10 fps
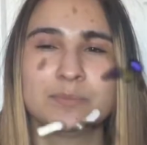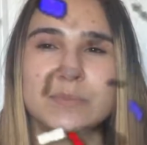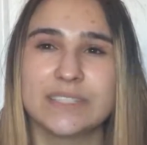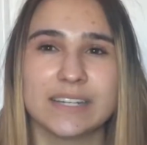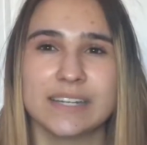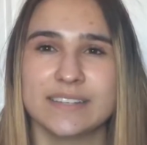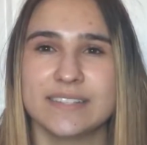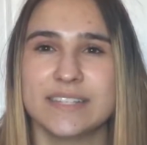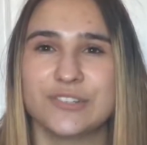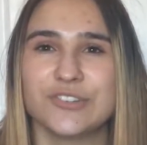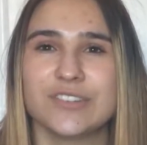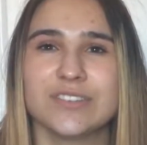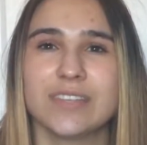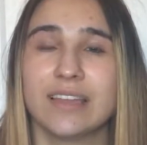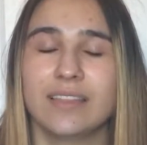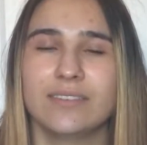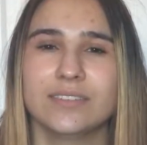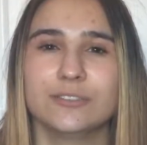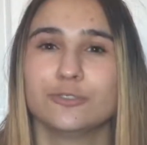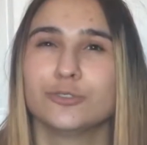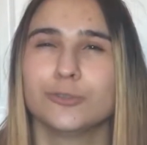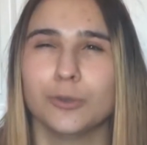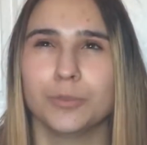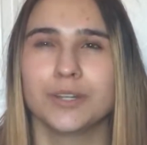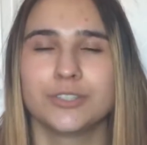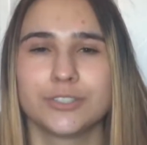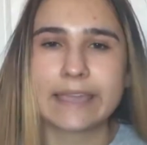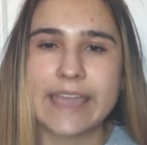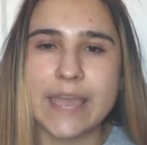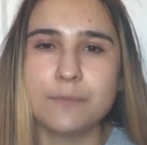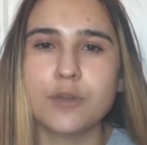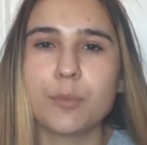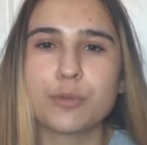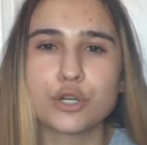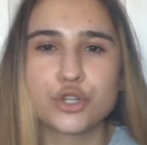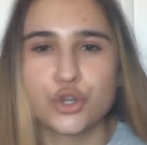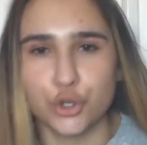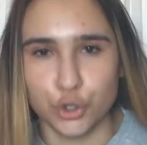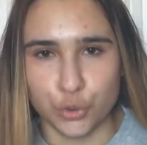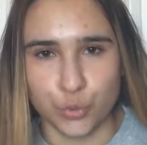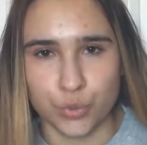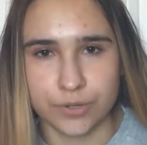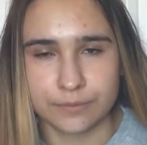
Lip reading: Because it's just, I love it so much. Game number 2,